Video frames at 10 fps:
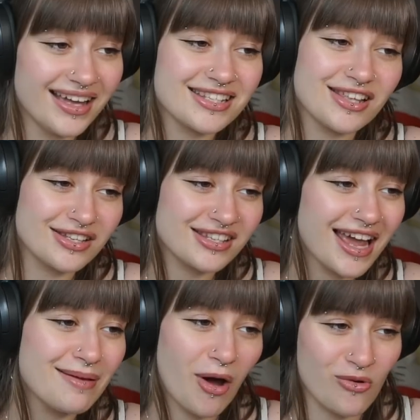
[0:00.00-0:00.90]
It's the
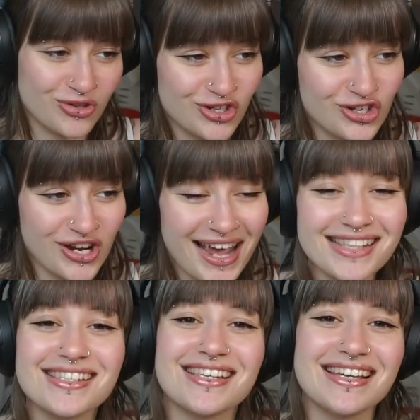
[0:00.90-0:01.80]
same old shit,
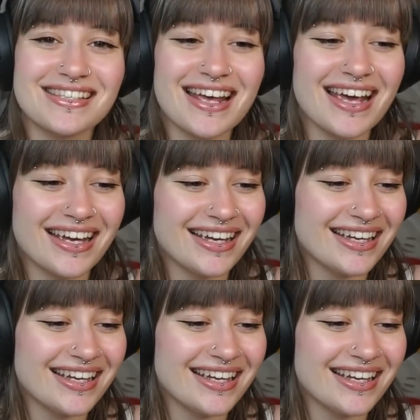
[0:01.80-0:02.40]
isn't it?